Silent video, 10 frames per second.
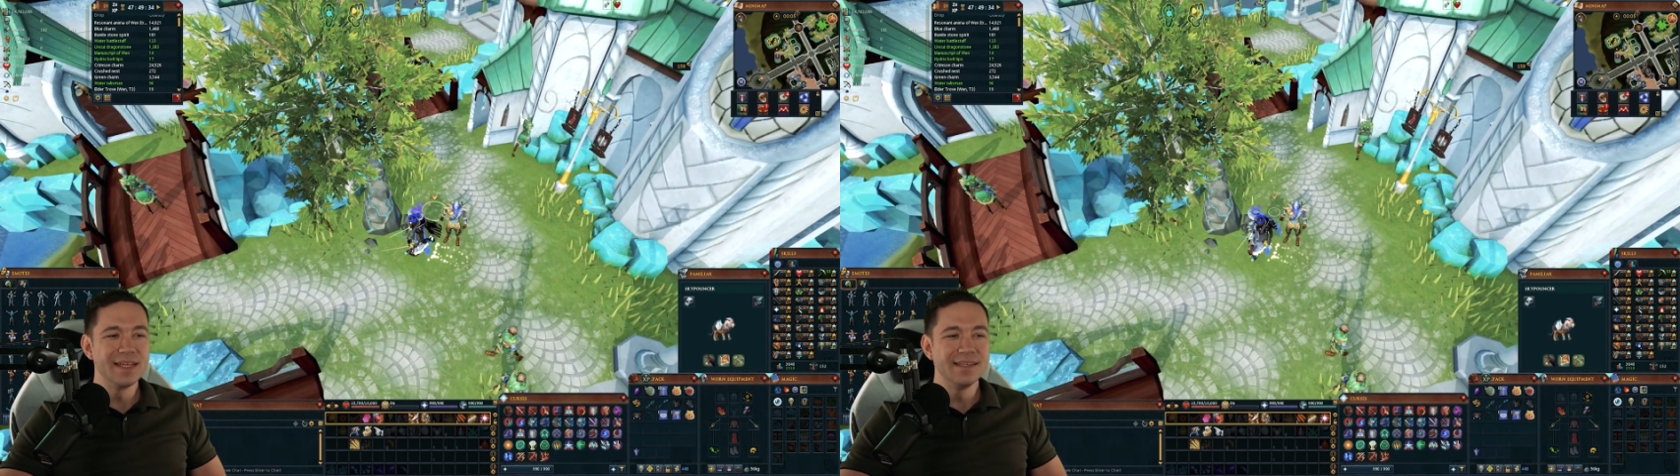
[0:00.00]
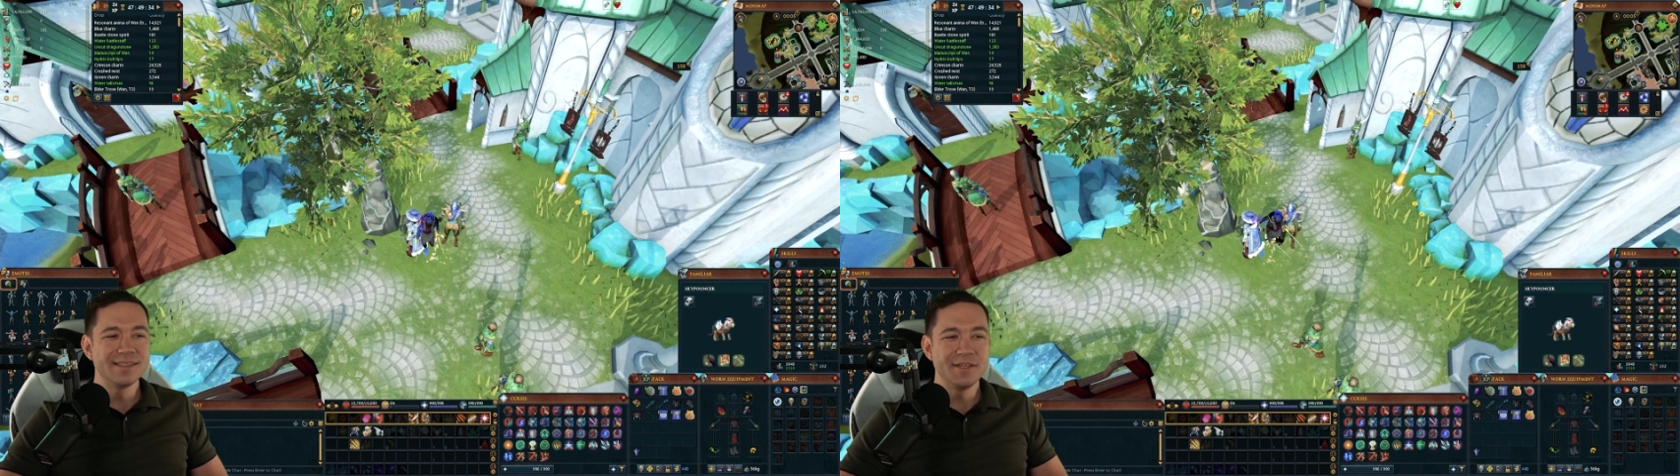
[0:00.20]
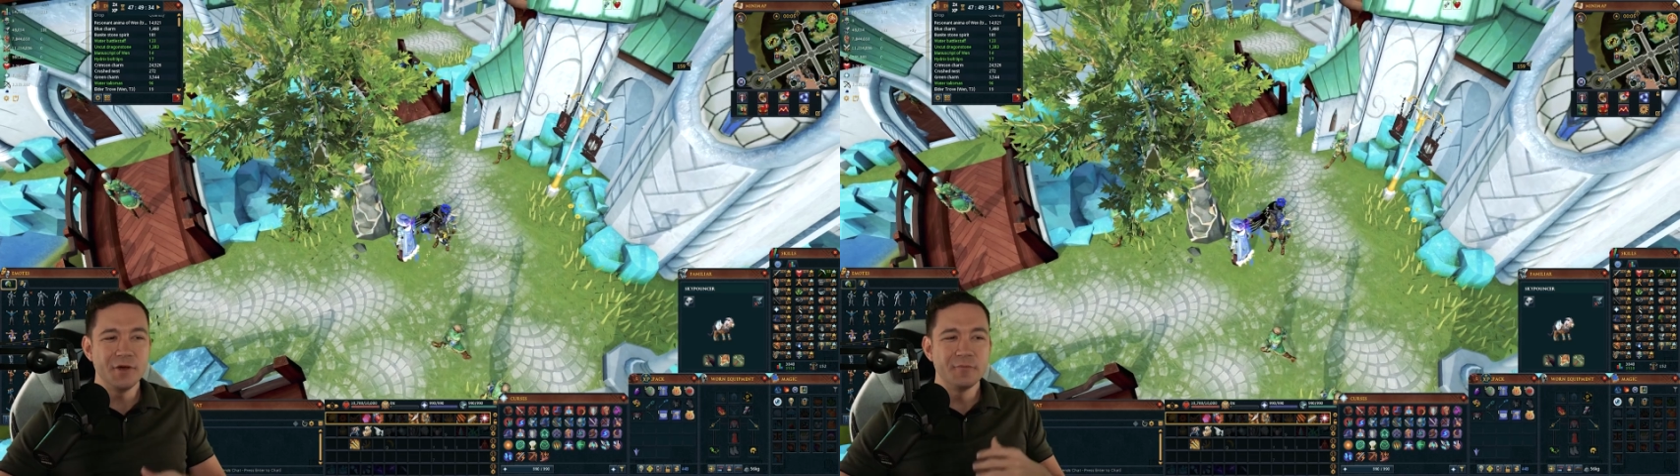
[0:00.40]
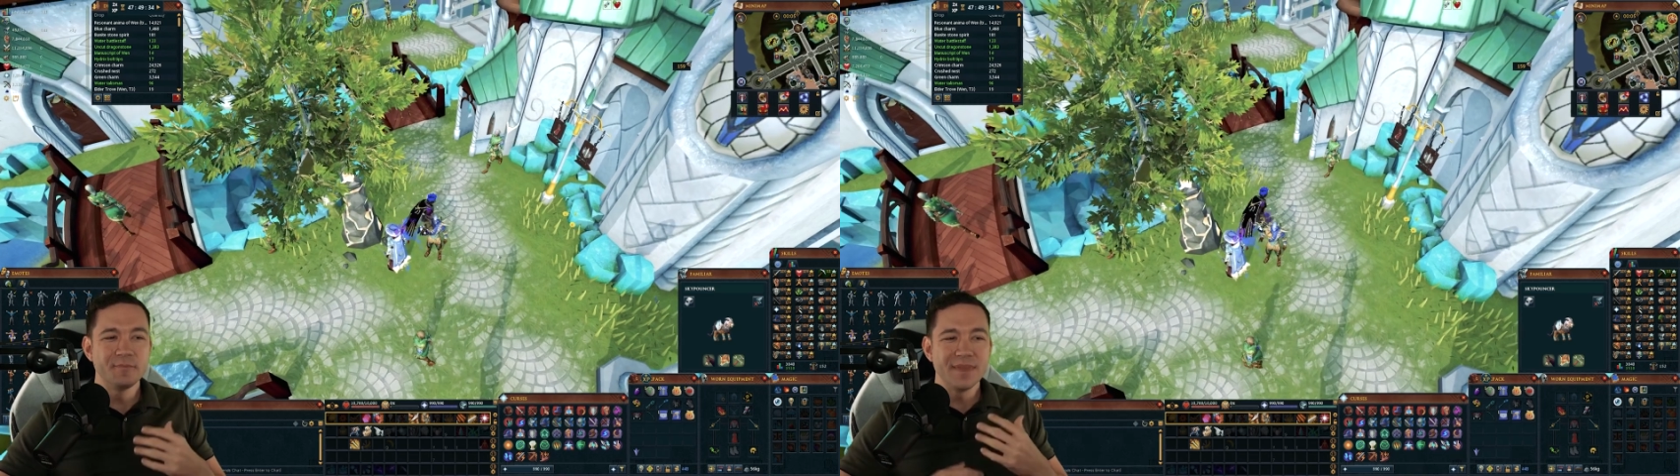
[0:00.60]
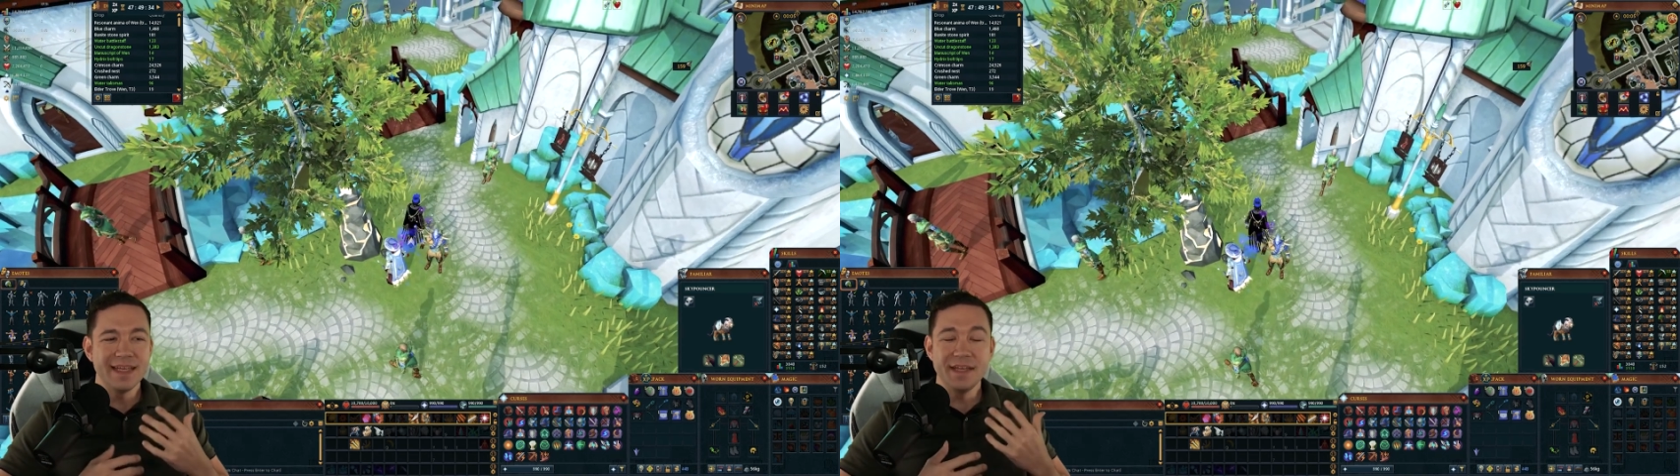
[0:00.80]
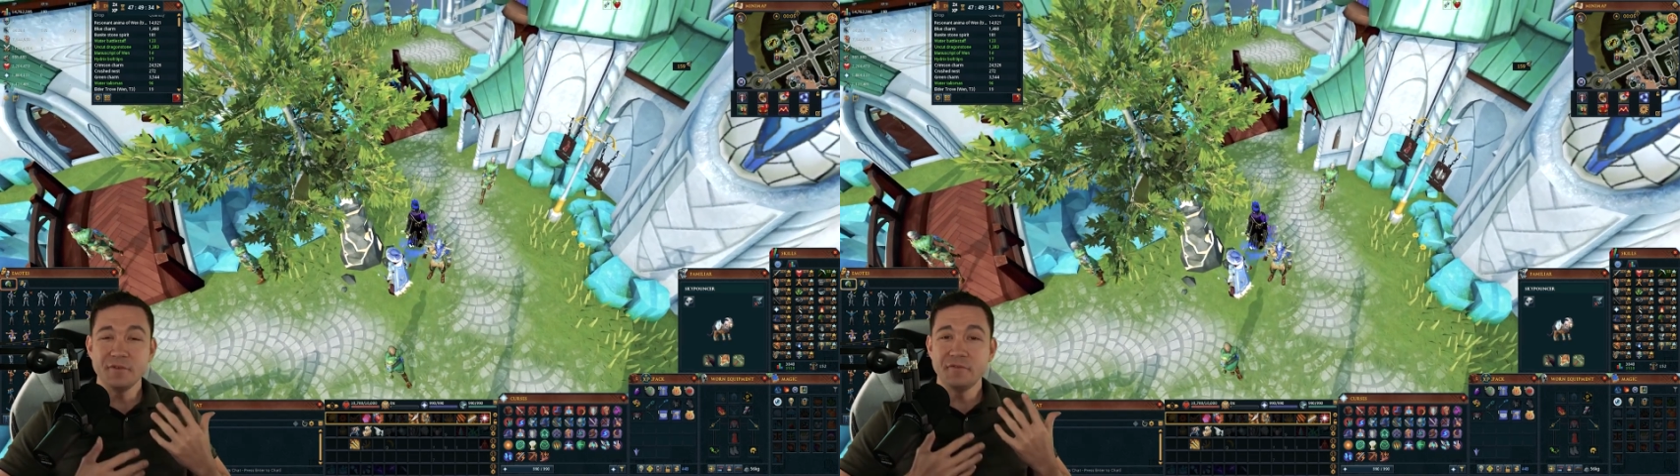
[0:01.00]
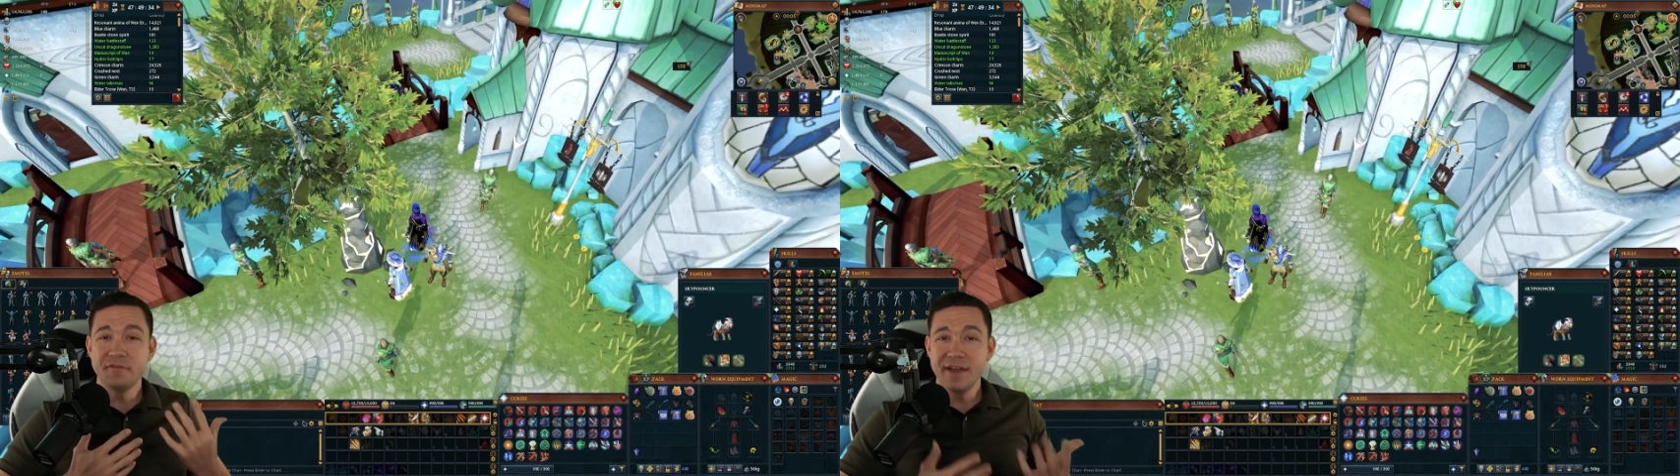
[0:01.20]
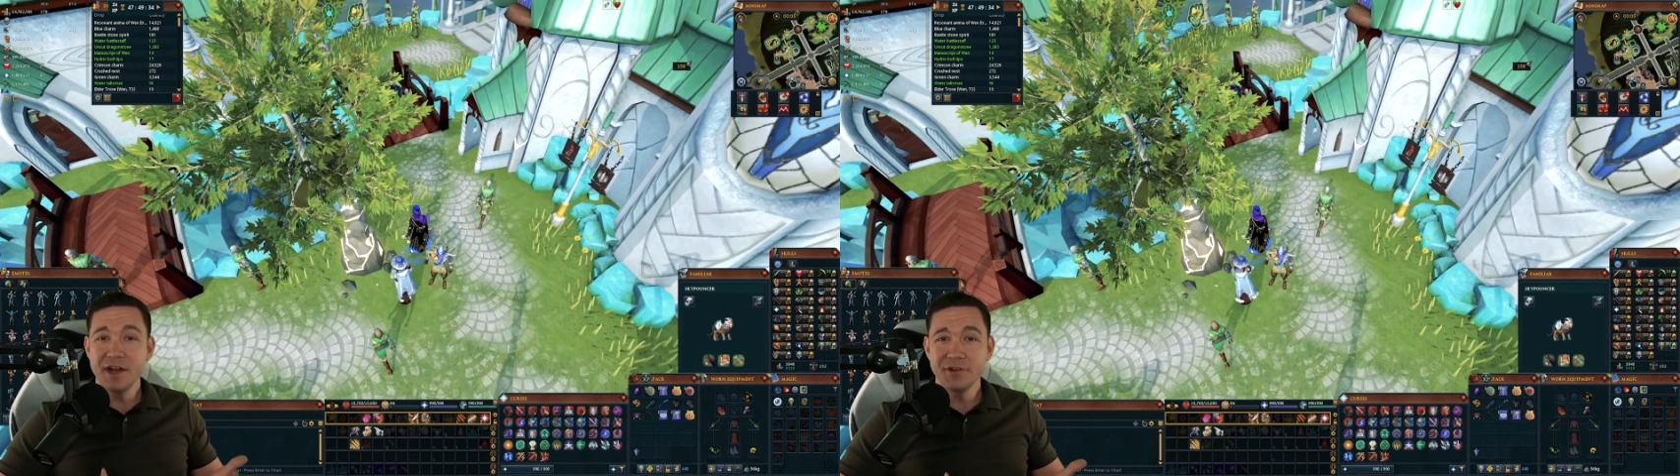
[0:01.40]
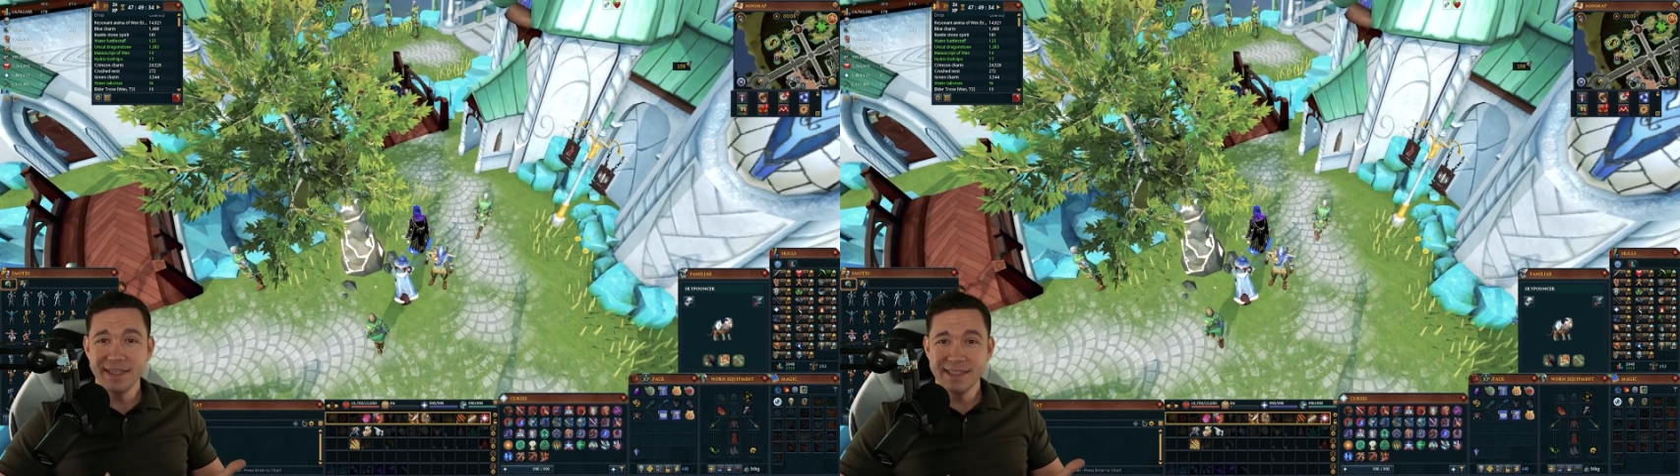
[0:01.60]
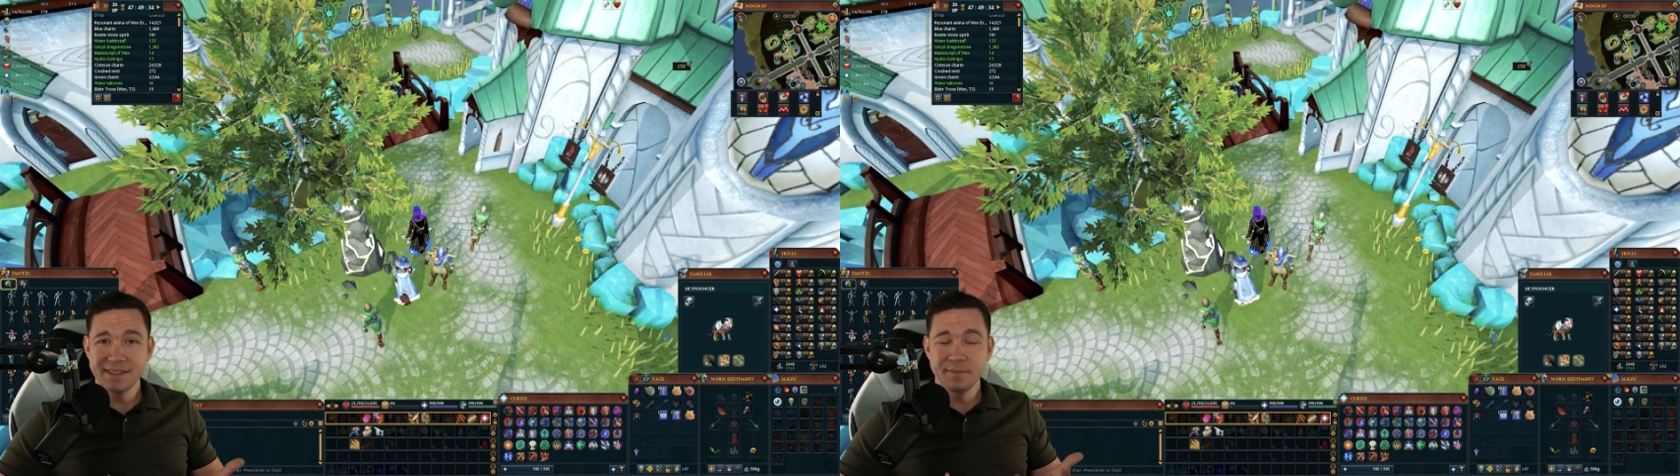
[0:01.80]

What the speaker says: So it varies